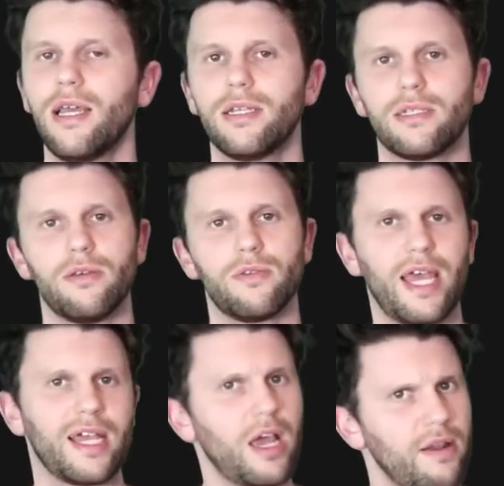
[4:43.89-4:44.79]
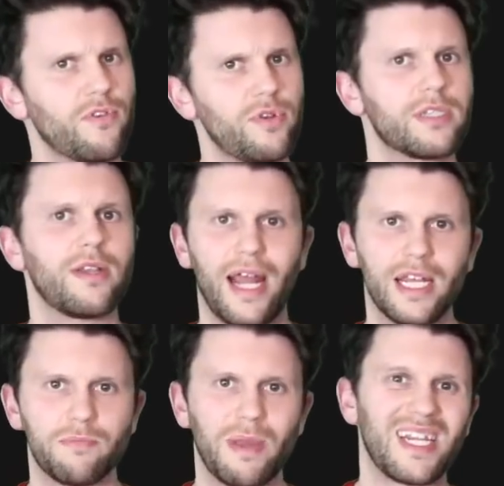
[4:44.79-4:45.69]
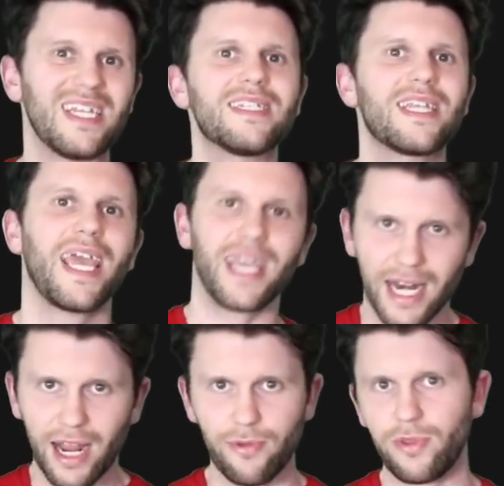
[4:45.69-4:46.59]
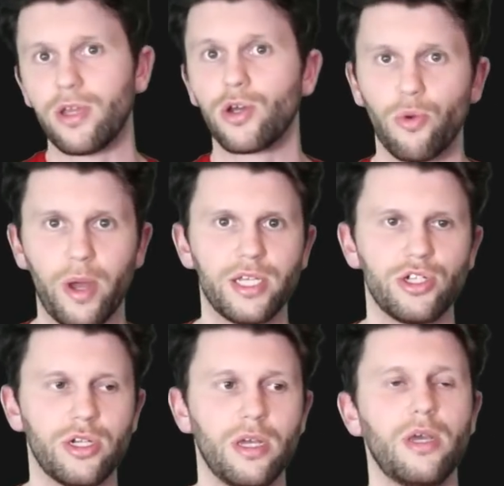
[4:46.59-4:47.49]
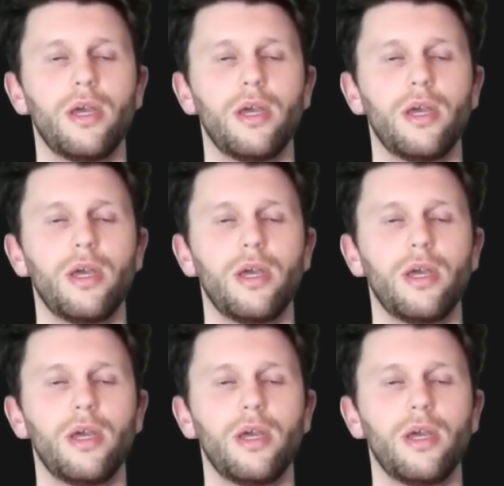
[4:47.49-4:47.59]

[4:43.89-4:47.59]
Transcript: So that kind of crystal aspect is taken out of the equation,